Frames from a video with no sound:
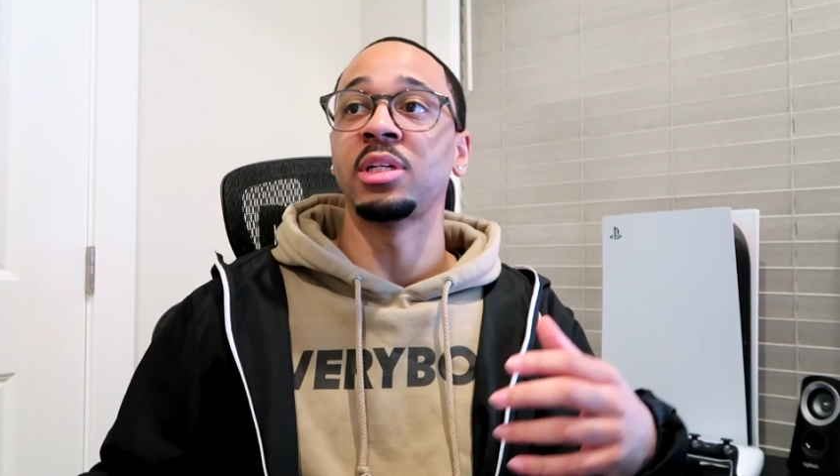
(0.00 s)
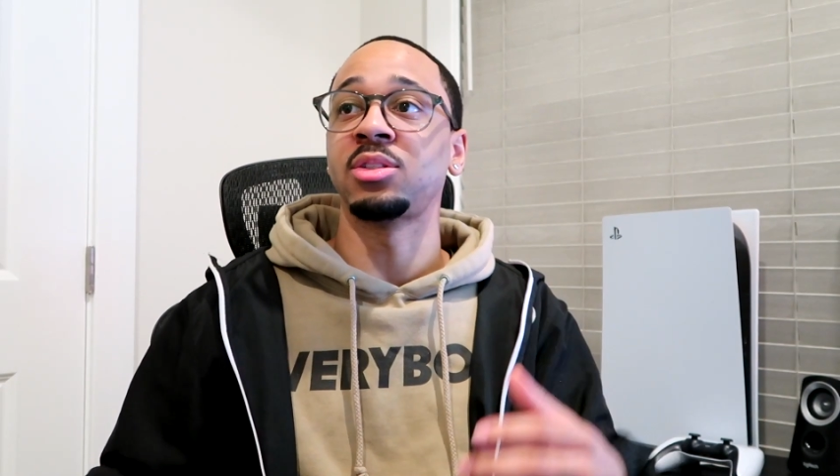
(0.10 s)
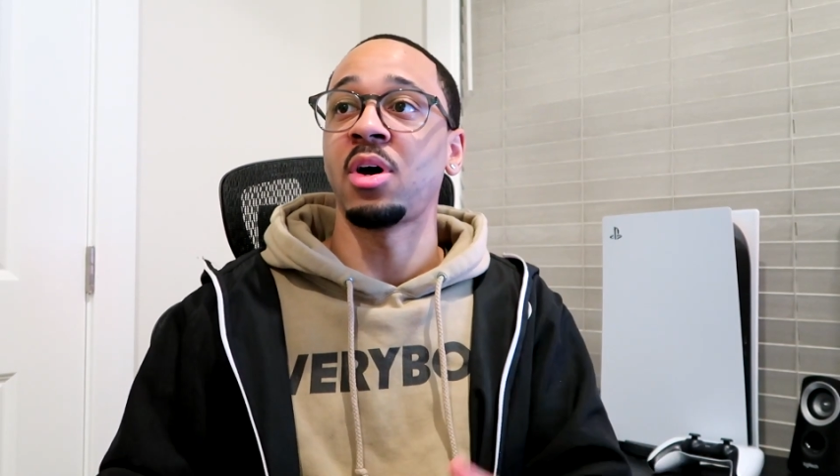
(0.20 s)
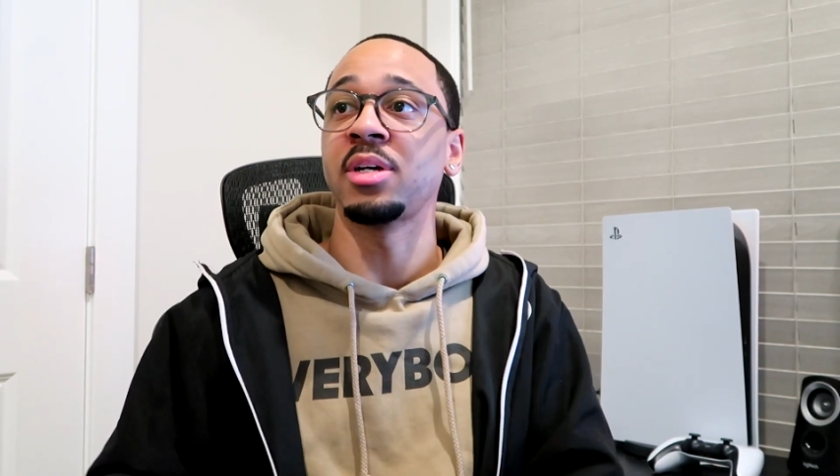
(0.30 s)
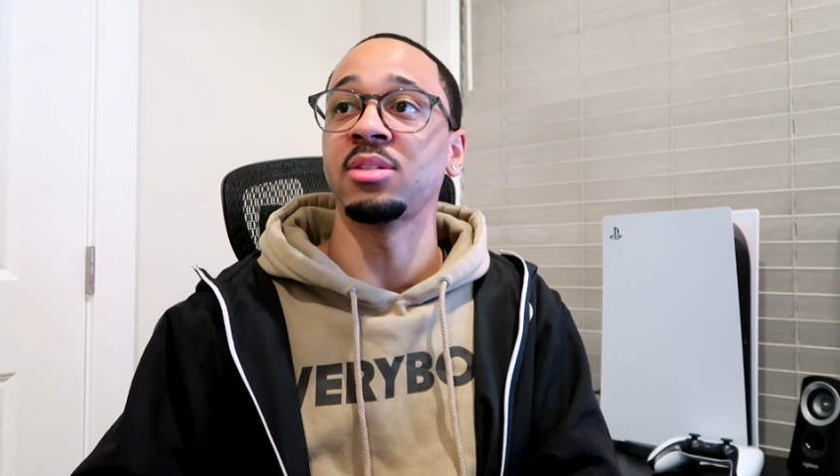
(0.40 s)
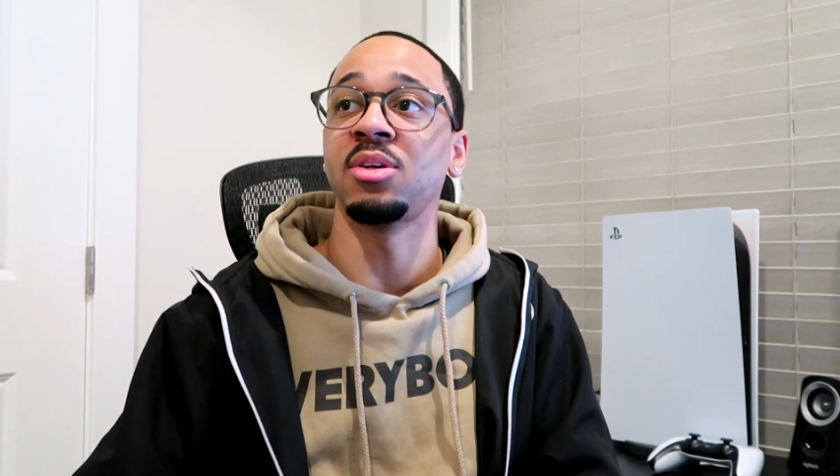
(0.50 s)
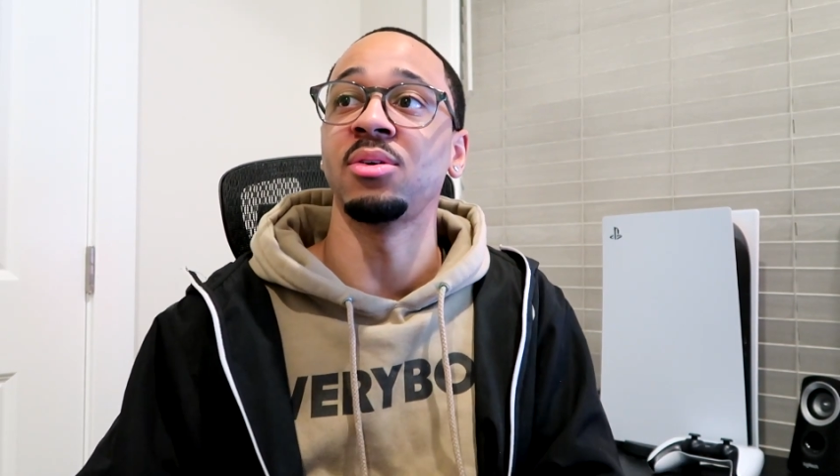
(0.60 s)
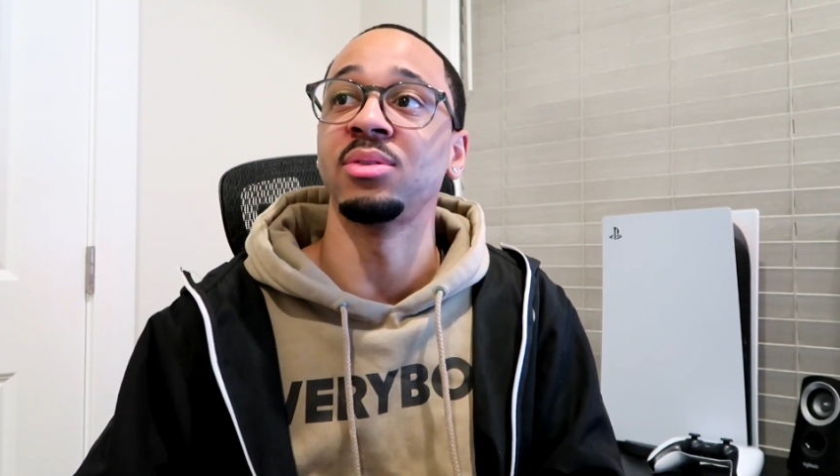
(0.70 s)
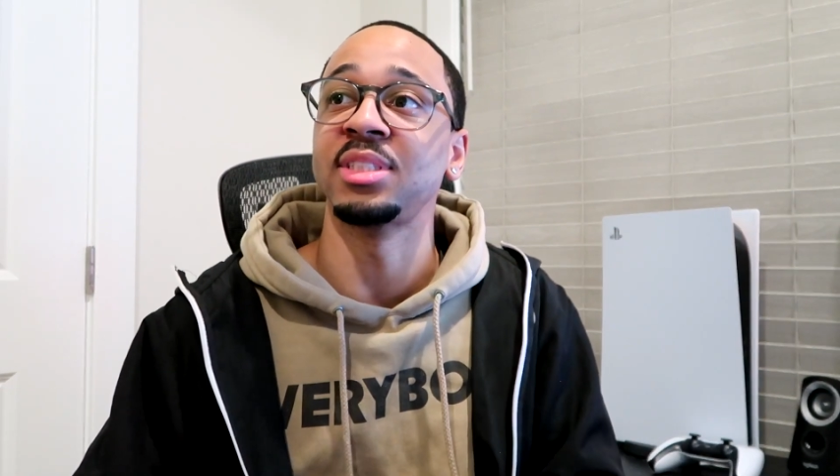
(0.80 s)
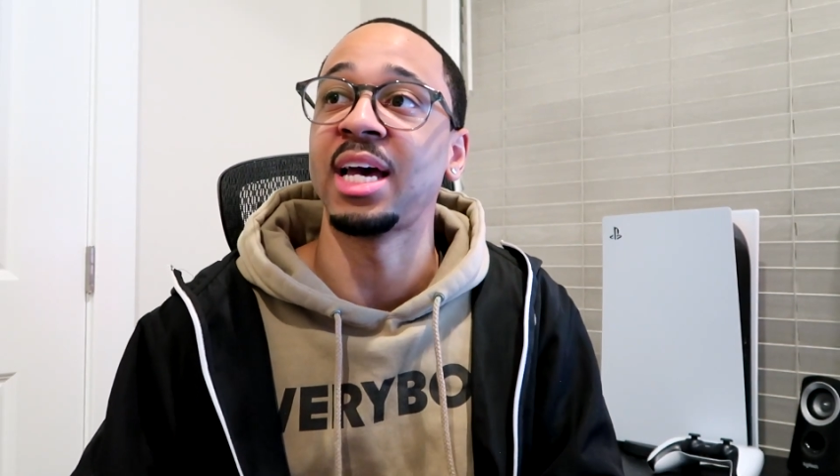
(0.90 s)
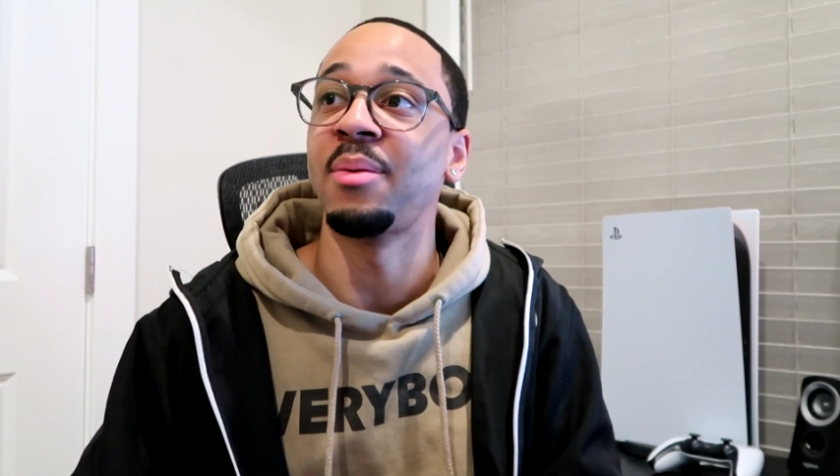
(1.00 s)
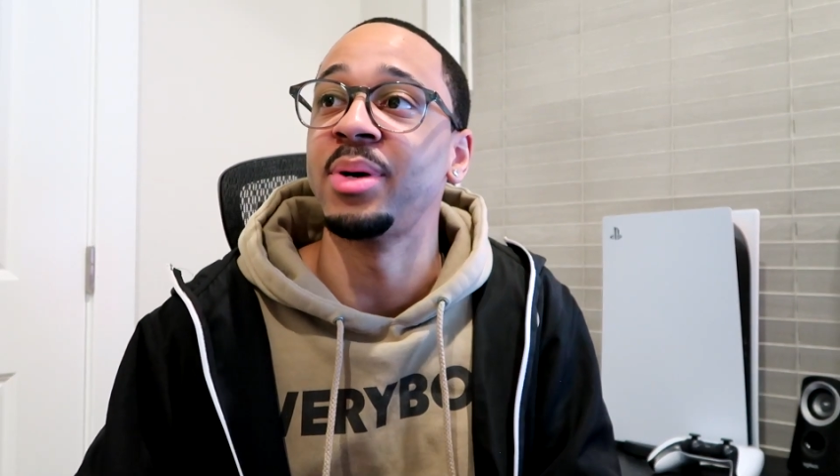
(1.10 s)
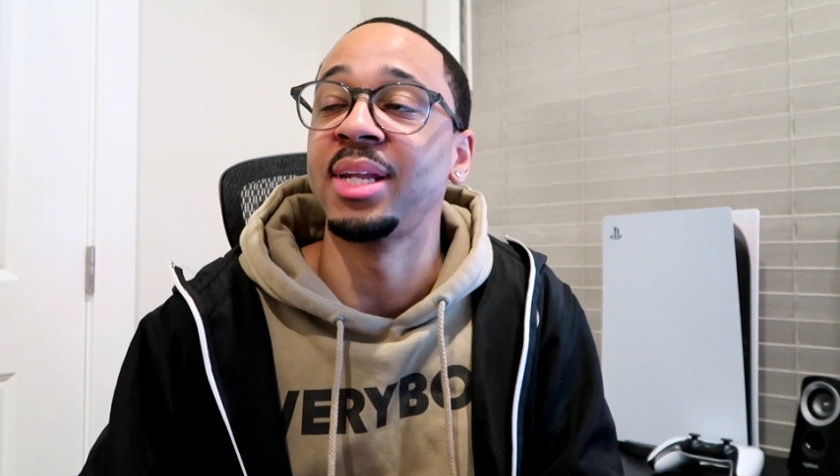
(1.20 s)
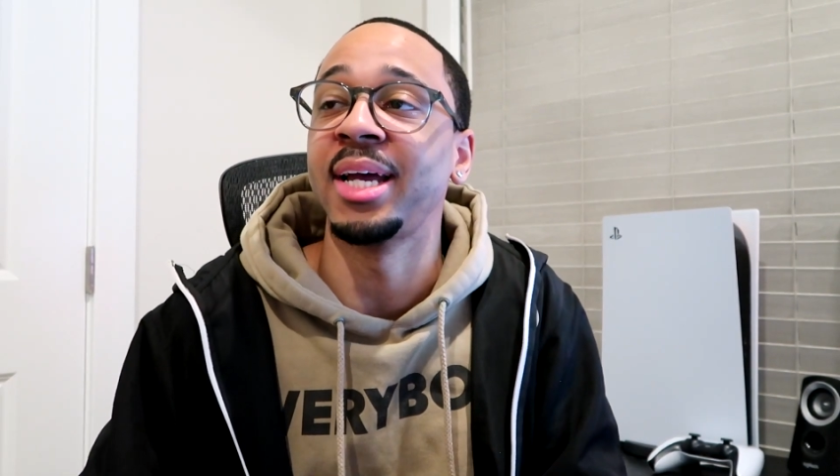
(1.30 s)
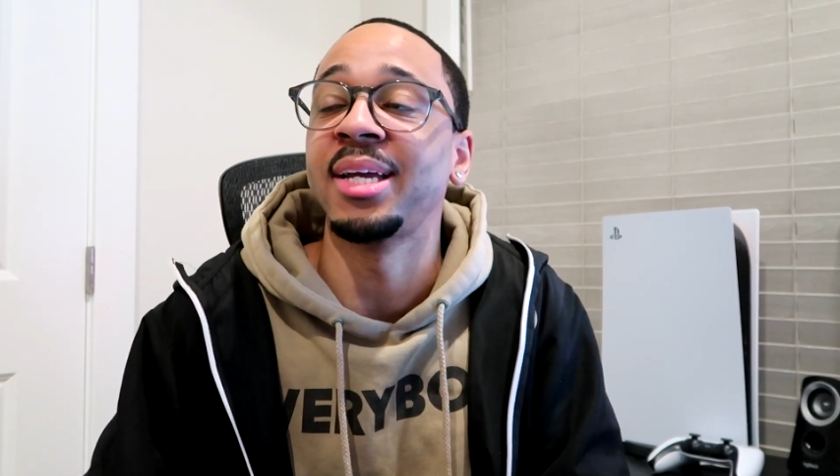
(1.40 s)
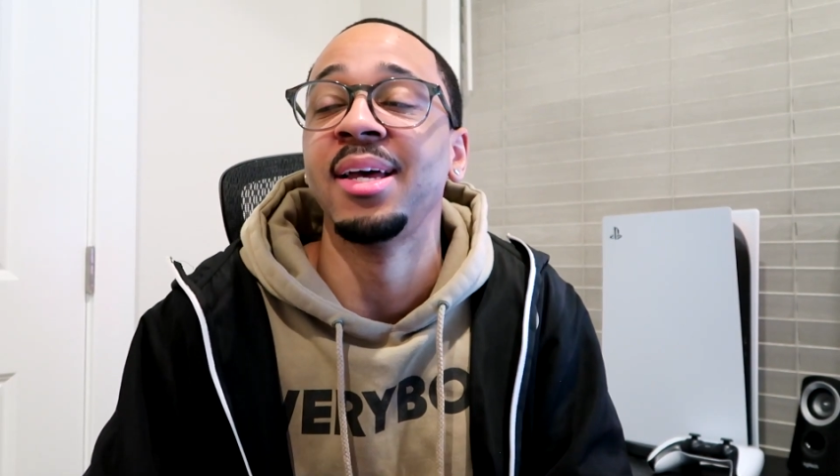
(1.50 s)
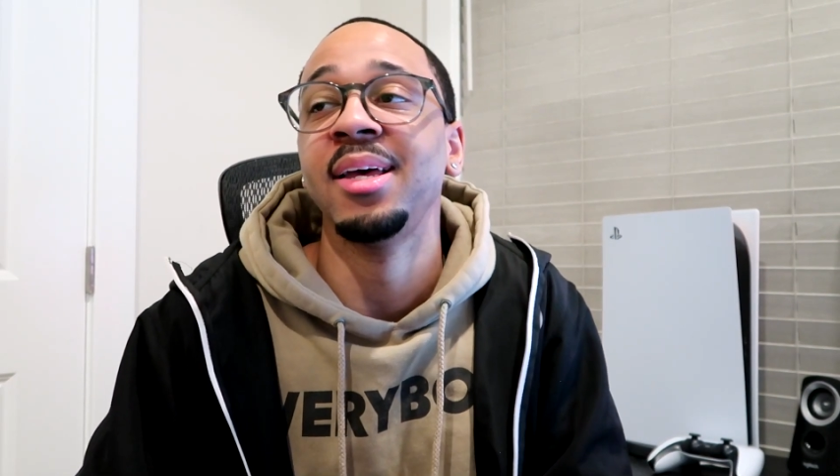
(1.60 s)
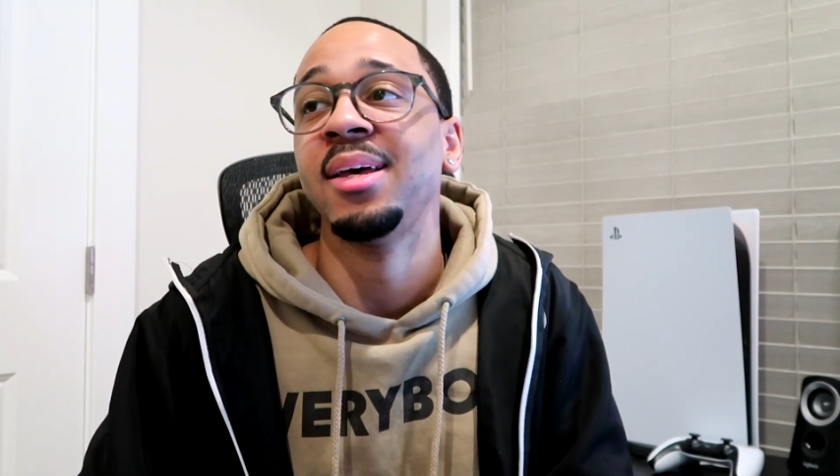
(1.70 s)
to talk in circles now, but like,